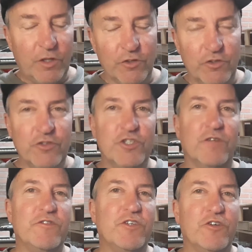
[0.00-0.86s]
true
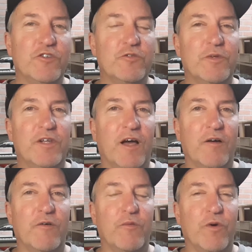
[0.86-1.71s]
gemstones, but
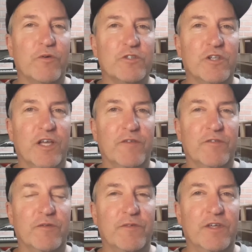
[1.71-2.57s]
not what was claimed
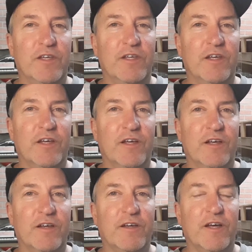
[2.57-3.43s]
to be.
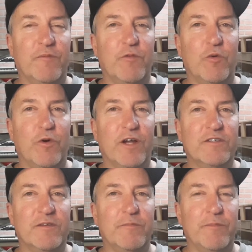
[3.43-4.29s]
A couple were
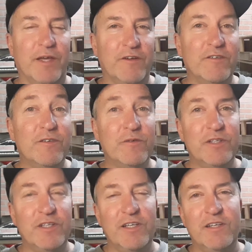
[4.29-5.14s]
actually better than
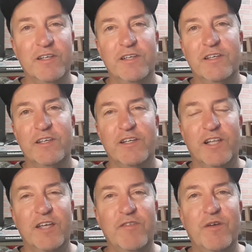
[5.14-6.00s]
what they
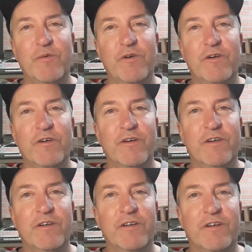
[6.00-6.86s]
claimed they were.
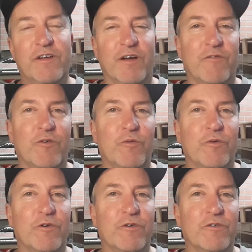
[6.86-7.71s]
A couple
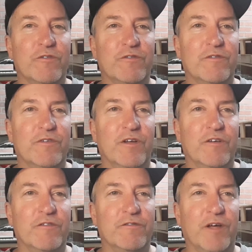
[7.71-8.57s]
were
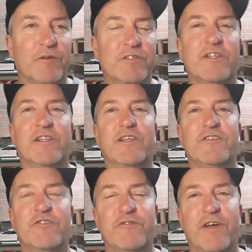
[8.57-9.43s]
of, I would say,
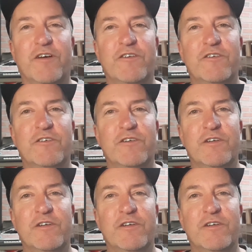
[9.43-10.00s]
lesser value.